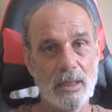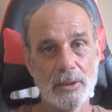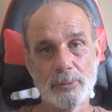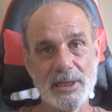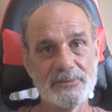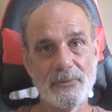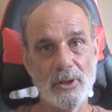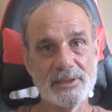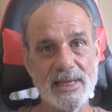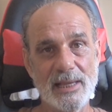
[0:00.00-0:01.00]
The rice
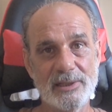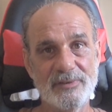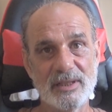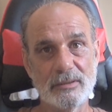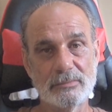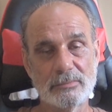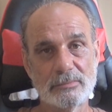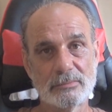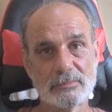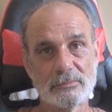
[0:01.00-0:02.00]
falls out of it.
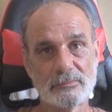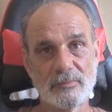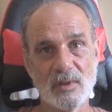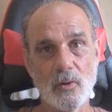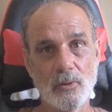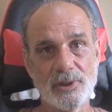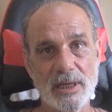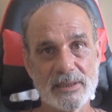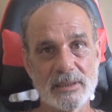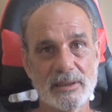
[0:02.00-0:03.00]
The whole thing
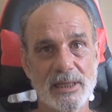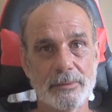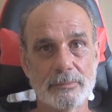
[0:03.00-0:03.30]
is clean.